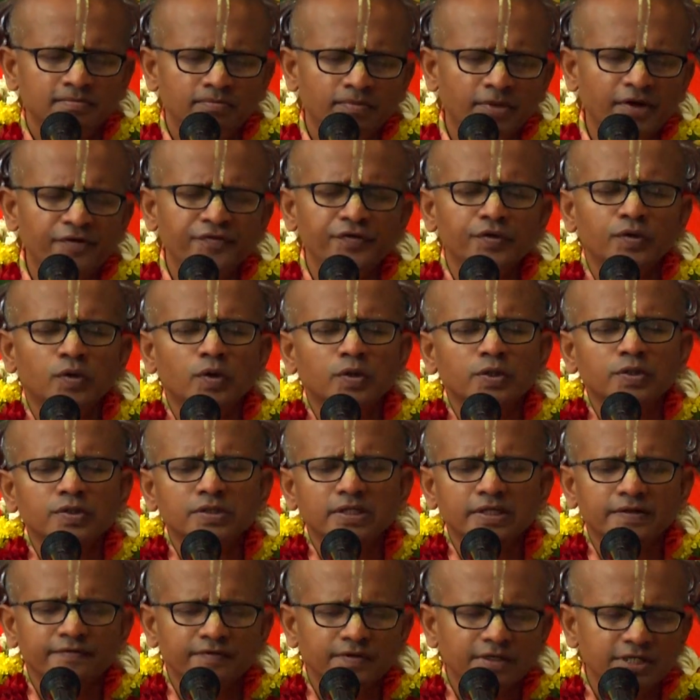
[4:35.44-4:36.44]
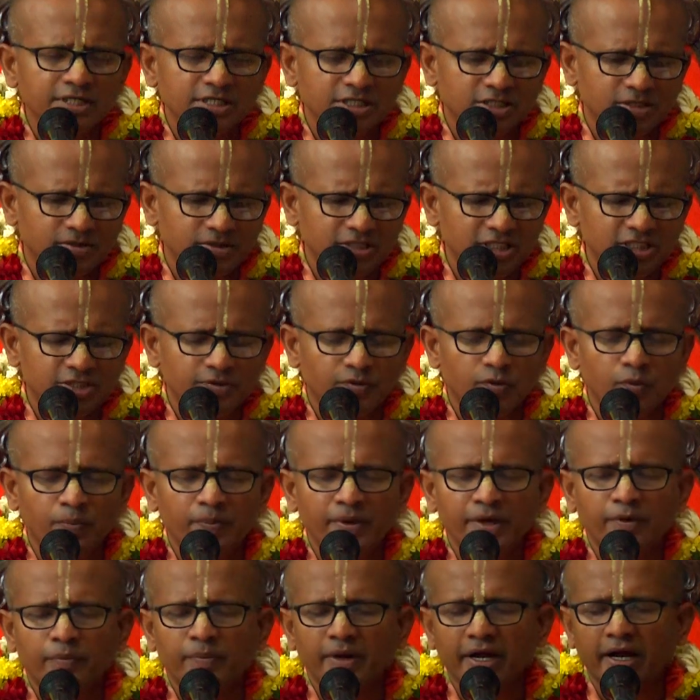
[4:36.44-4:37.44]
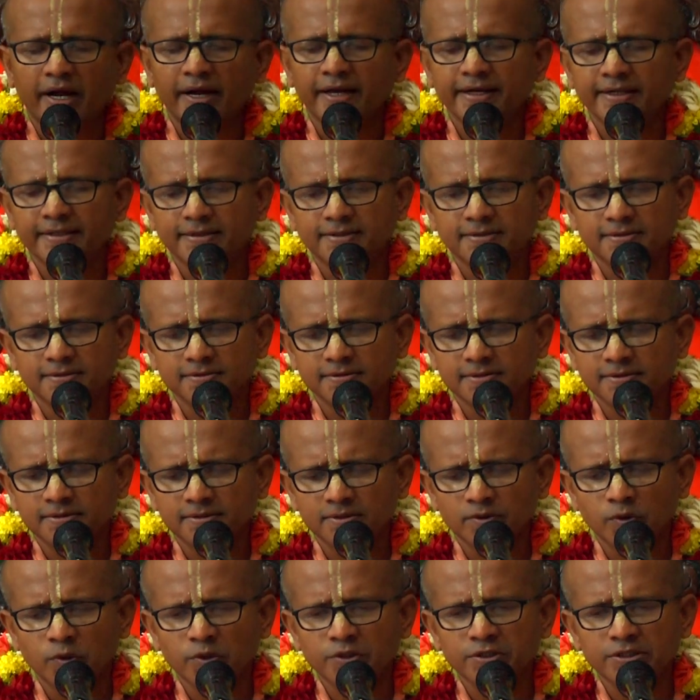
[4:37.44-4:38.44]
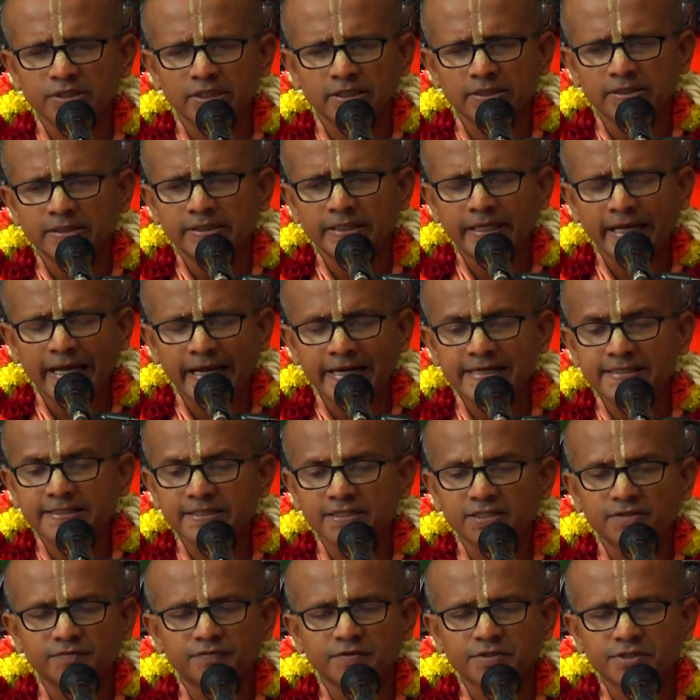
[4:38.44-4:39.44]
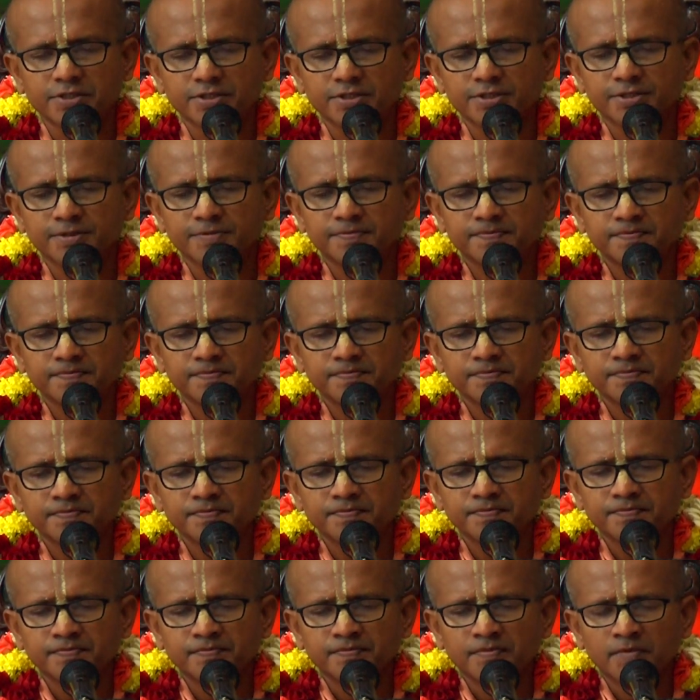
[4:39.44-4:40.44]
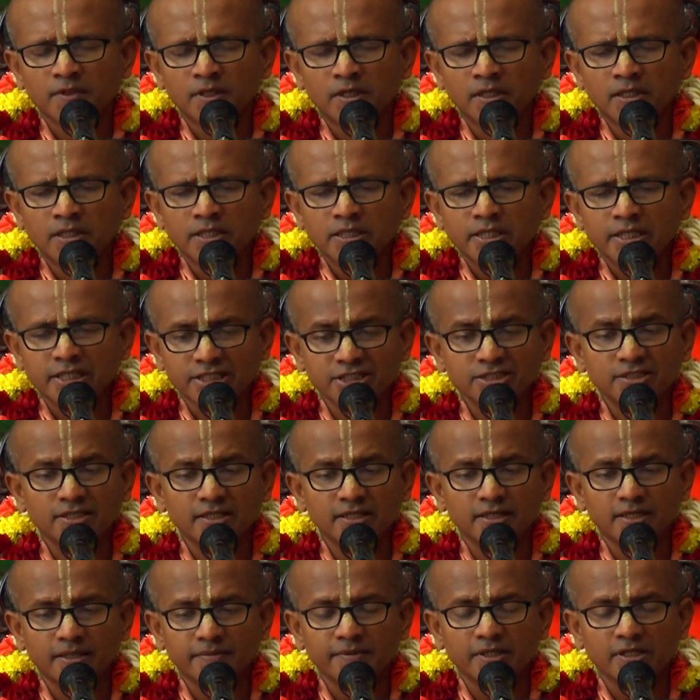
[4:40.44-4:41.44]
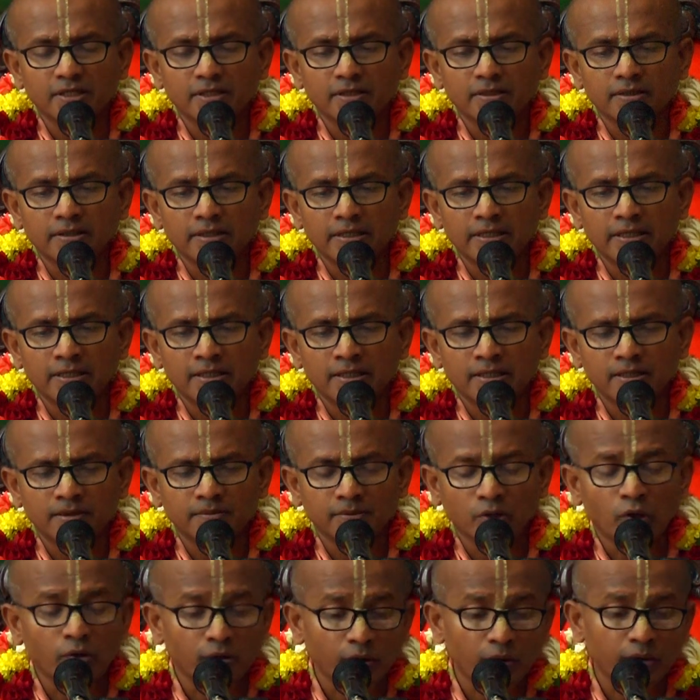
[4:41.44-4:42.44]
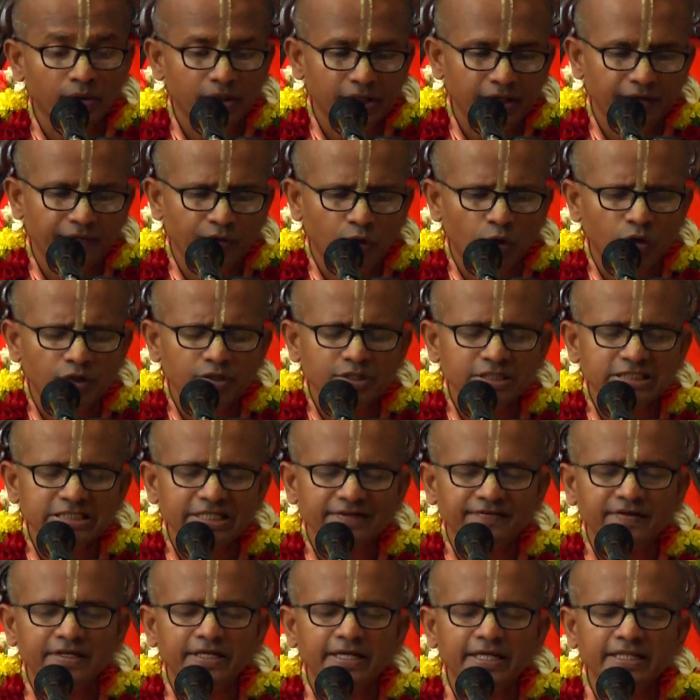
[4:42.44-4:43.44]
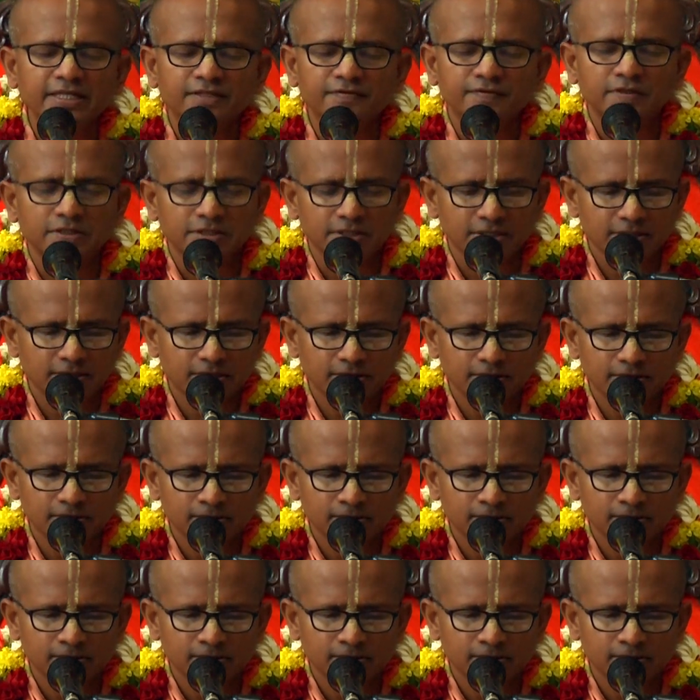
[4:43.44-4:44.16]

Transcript: But if you go to the verse, just go be behind, go to the eighteenth verse. Krishna, I mean, uh, no, no, we go to the seventeenth verse.